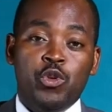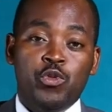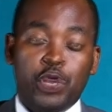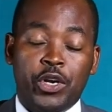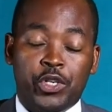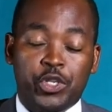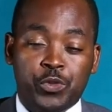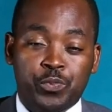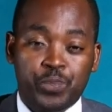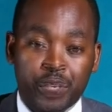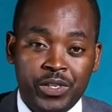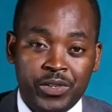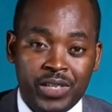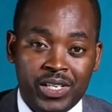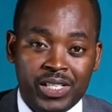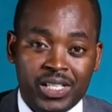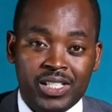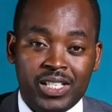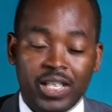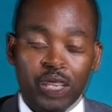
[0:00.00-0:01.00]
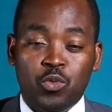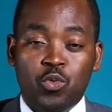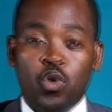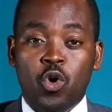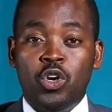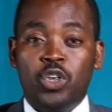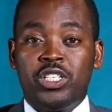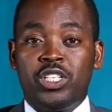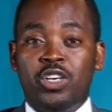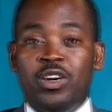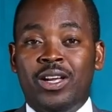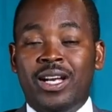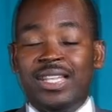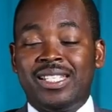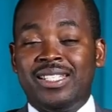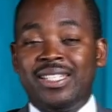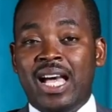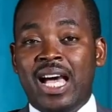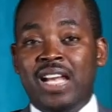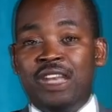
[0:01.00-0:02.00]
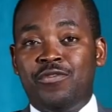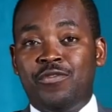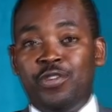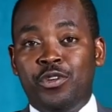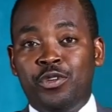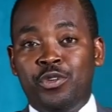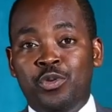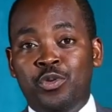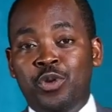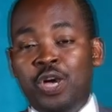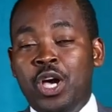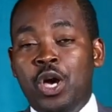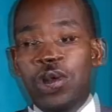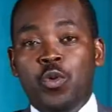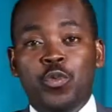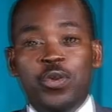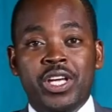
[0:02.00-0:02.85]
your experiences and what God has done for you.